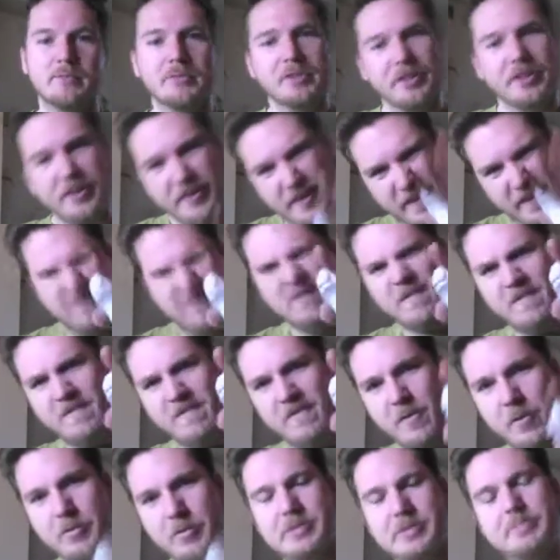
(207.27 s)
When you do that
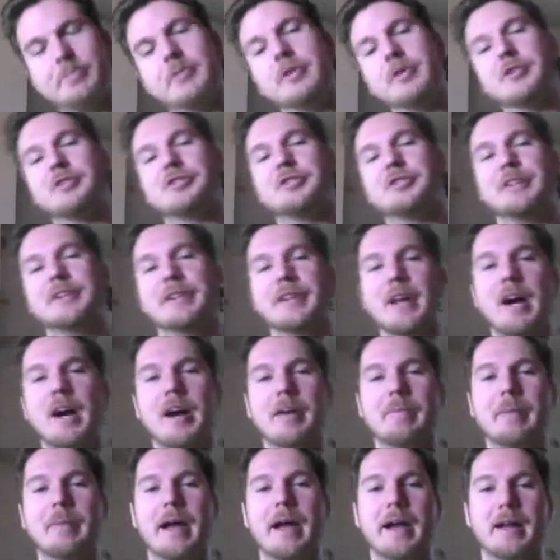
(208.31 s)
force push and you
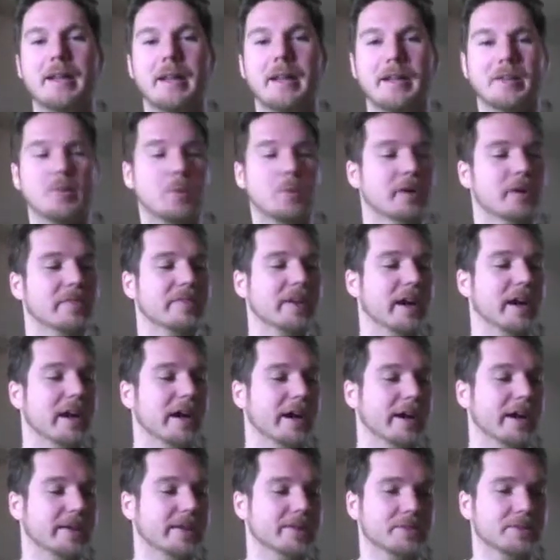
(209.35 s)
knock back like 12
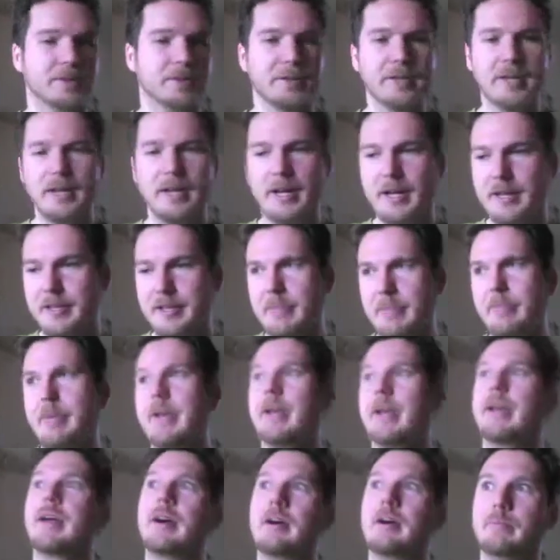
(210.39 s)
guys, or you
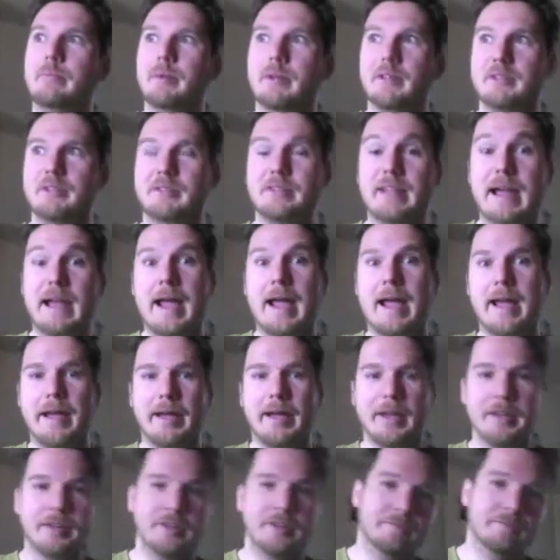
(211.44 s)
pick up a tank
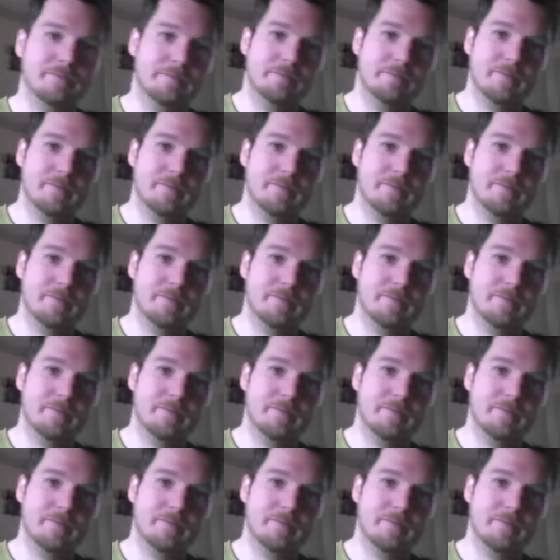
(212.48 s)
and you